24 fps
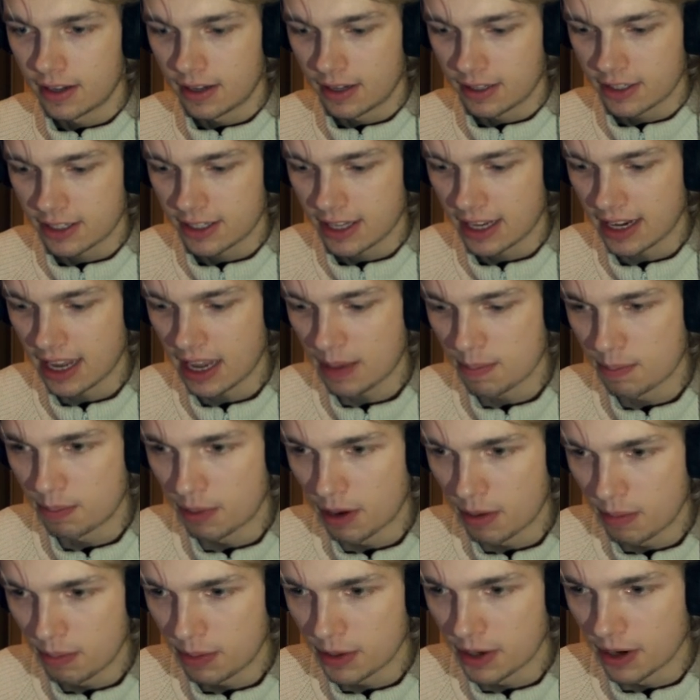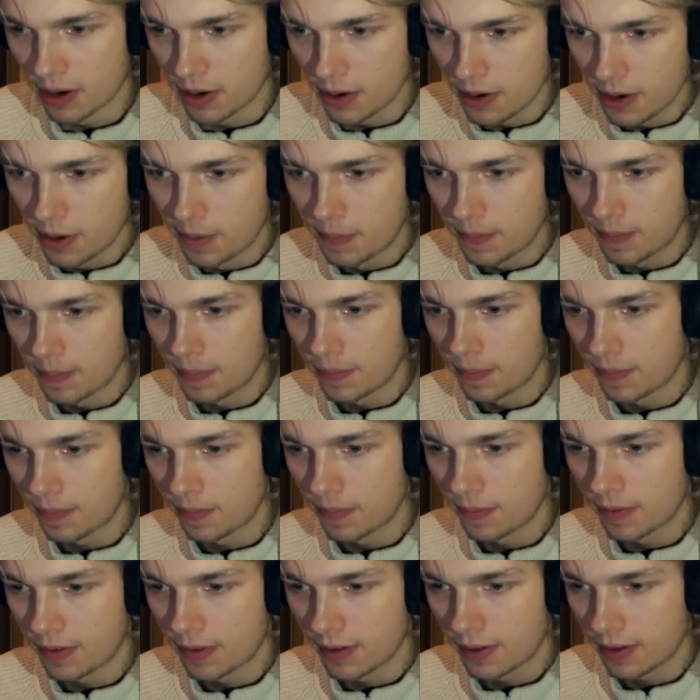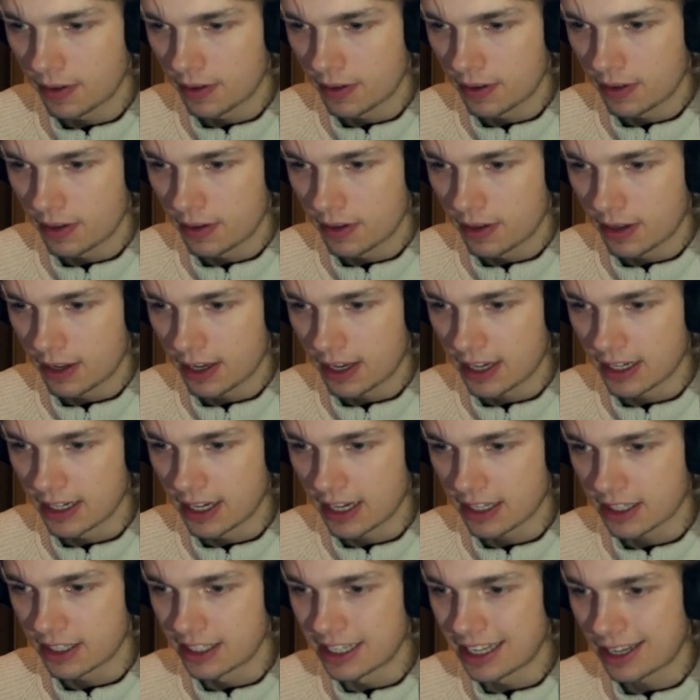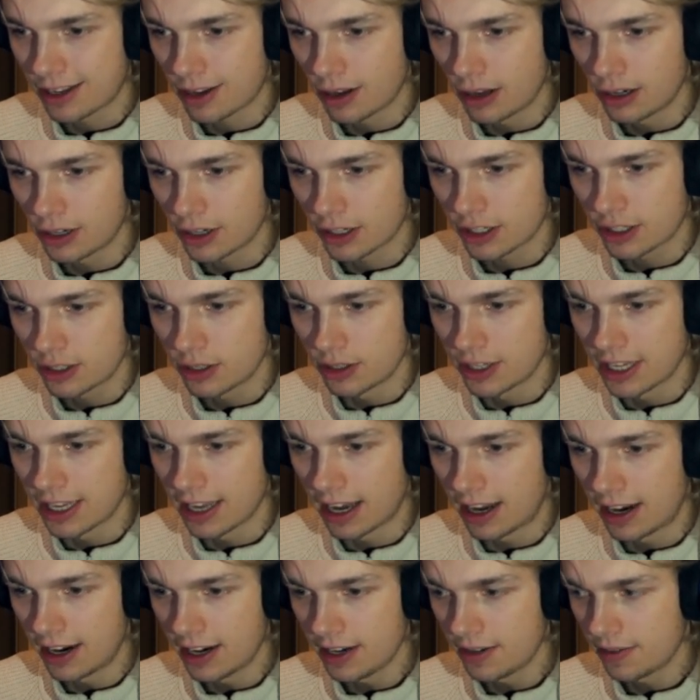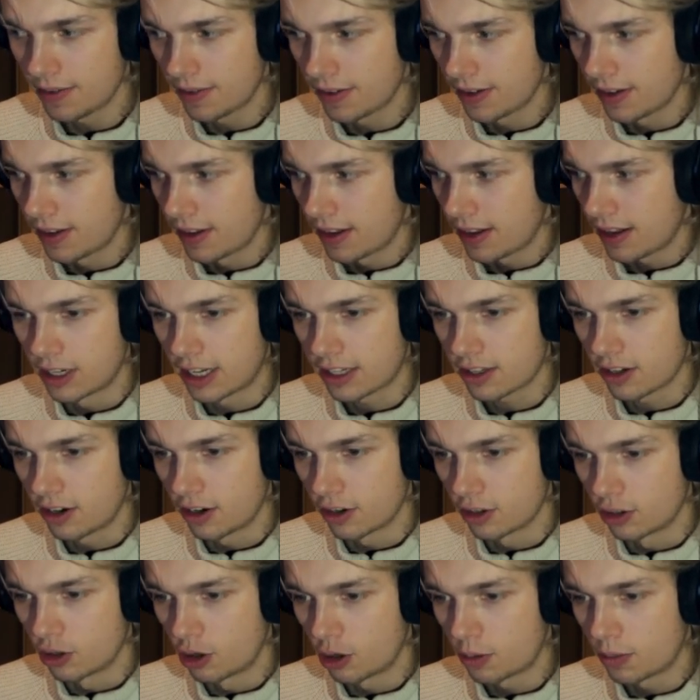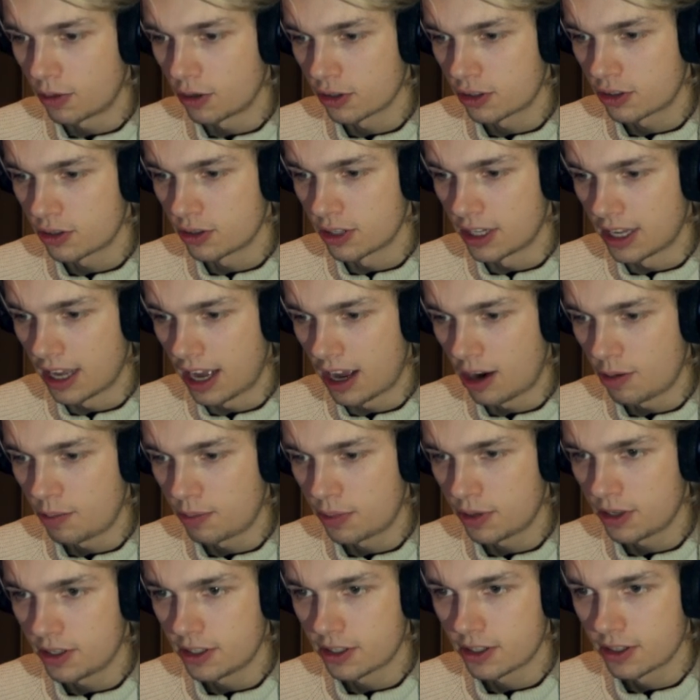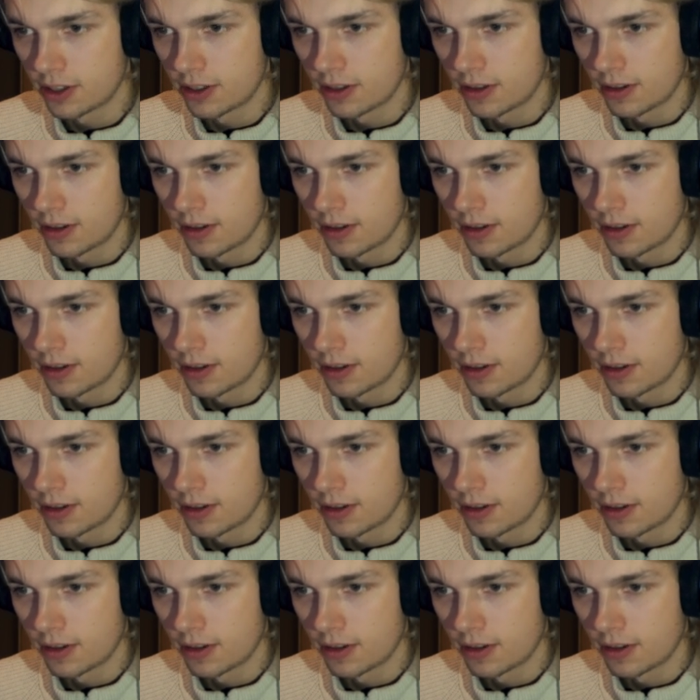Let's get a bump node. Connect the color to the height. Connect our normal to the output.